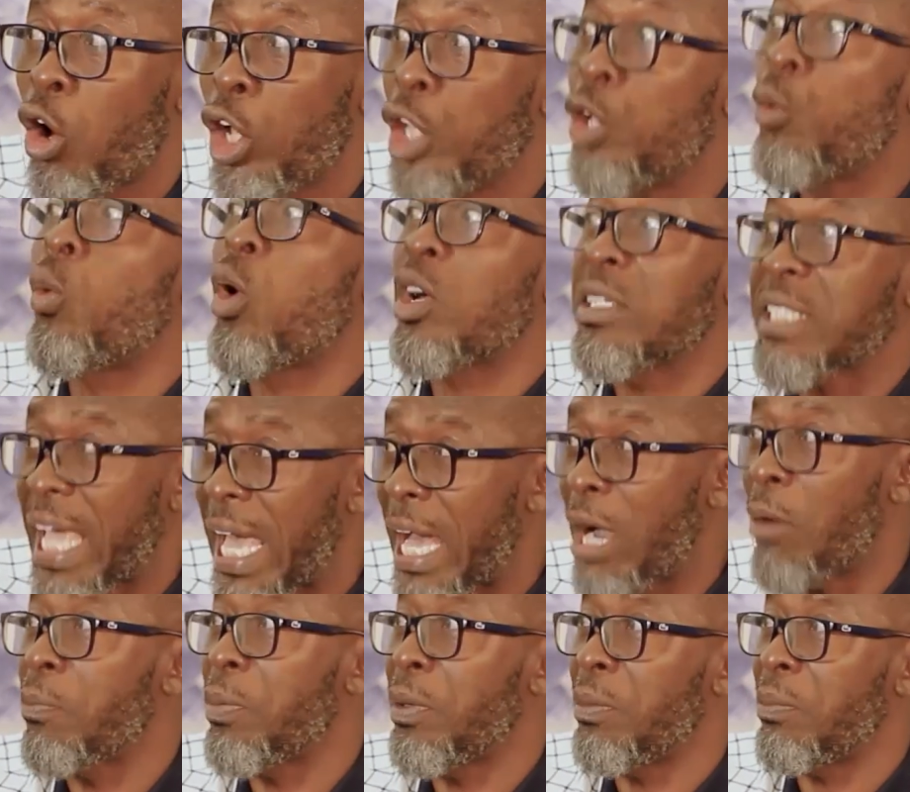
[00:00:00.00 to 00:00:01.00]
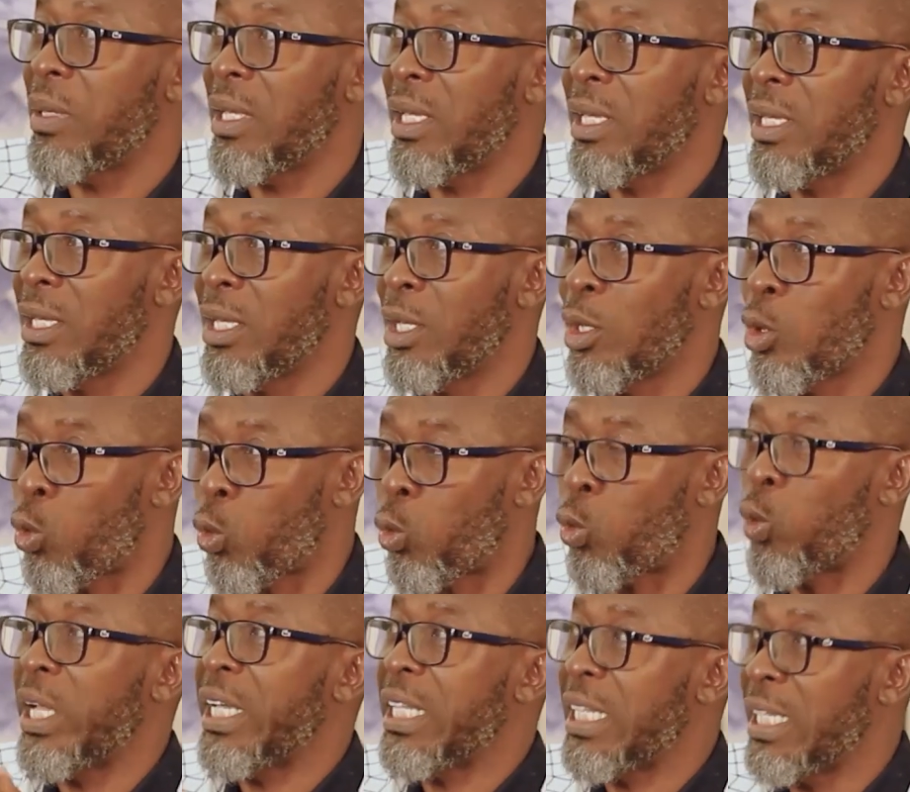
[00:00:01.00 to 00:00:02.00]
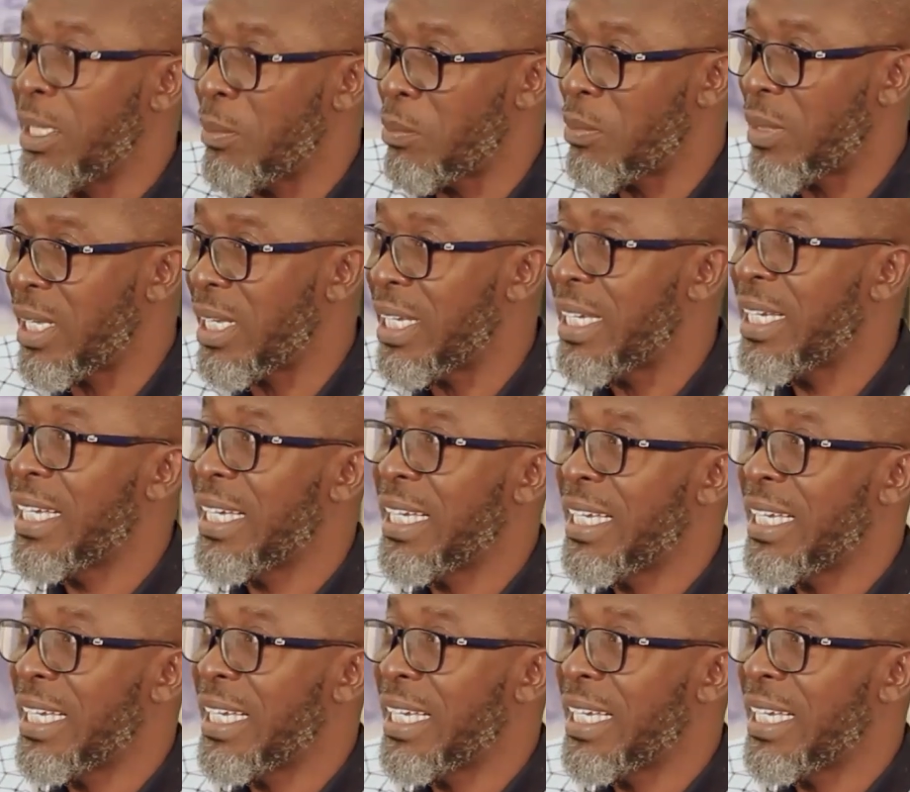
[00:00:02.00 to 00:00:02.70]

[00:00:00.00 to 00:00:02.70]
it was helping me, quickening me,